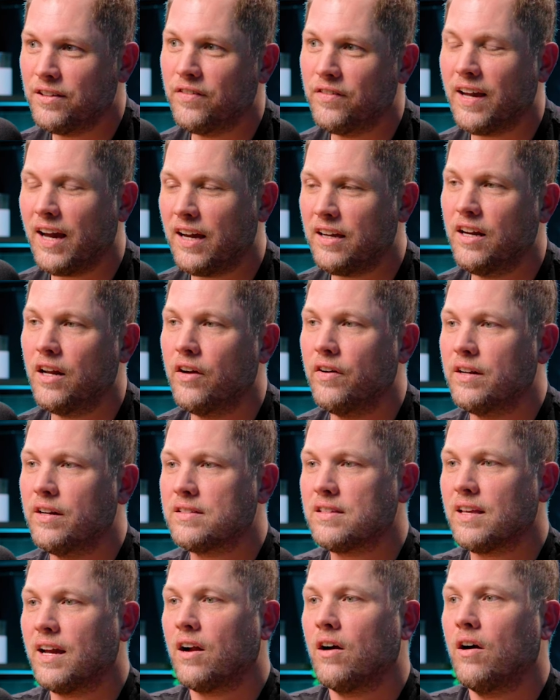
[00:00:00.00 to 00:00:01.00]
You've got you know."
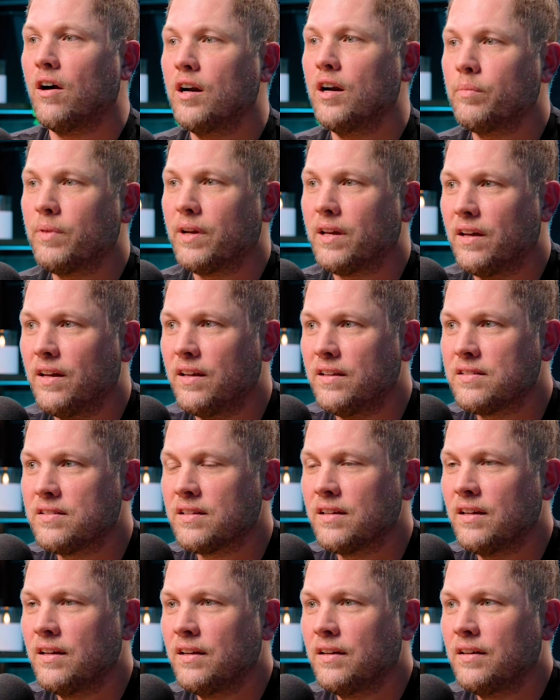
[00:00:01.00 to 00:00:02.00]
And it's like hard
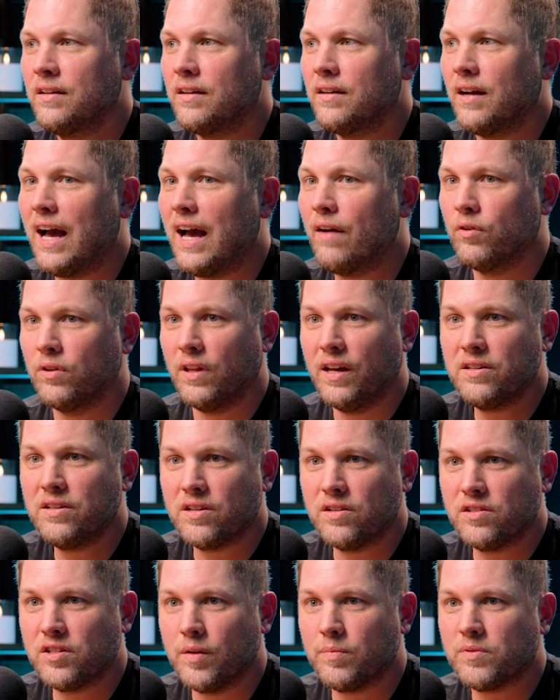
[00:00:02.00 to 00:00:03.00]
because I have
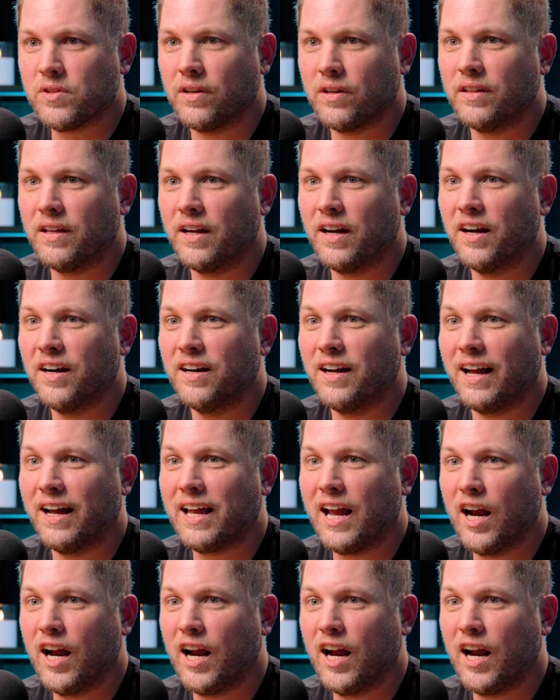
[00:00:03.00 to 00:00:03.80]
relationships on there, and yeah.